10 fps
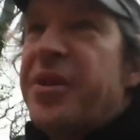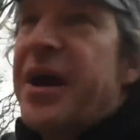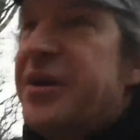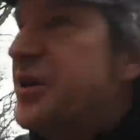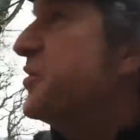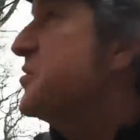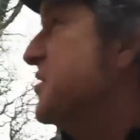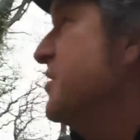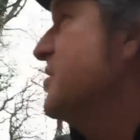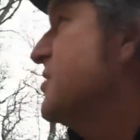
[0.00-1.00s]
now use
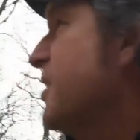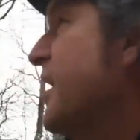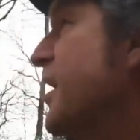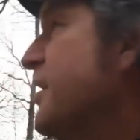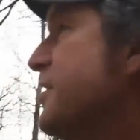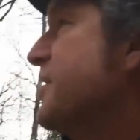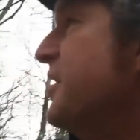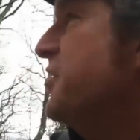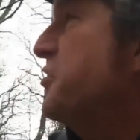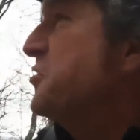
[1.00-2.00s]
it, and
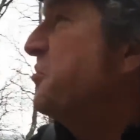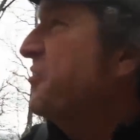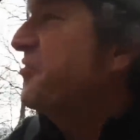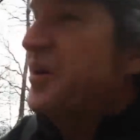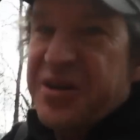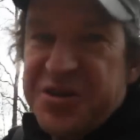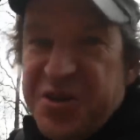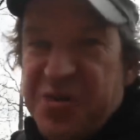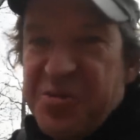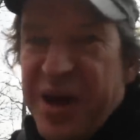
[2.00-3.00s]
it used to be a fairly
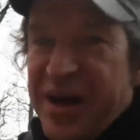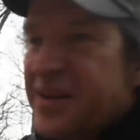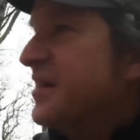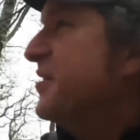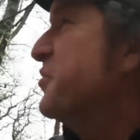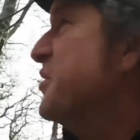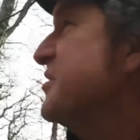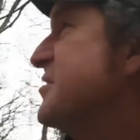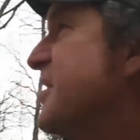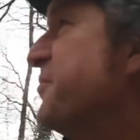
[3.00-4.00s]
straight path here, but
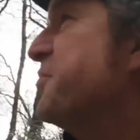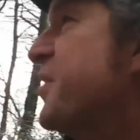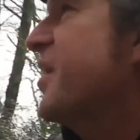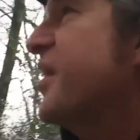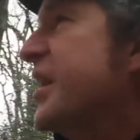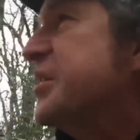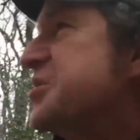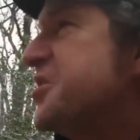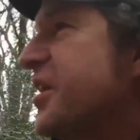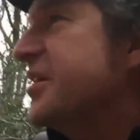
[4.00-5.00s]
it's
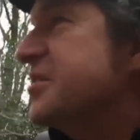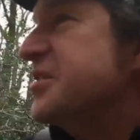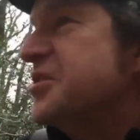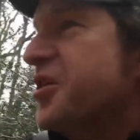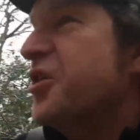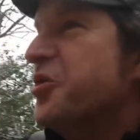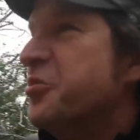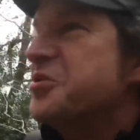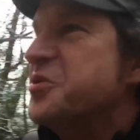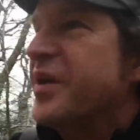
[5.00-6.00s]
changed. It's got a lot
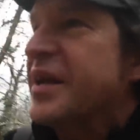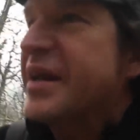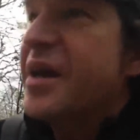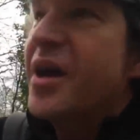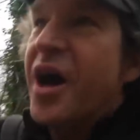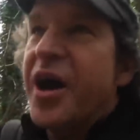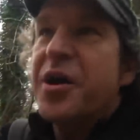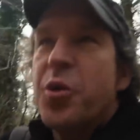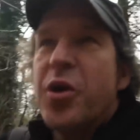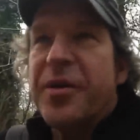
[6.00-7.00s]
more squiggly. I'm going to
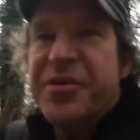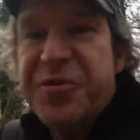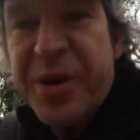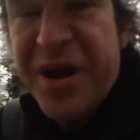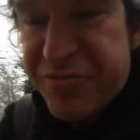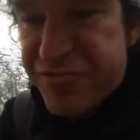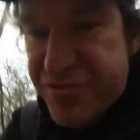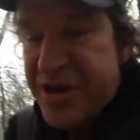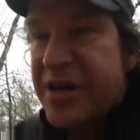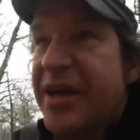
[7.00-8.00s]
walk up this path
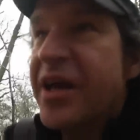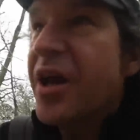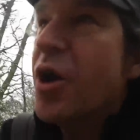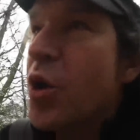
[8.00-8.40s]
really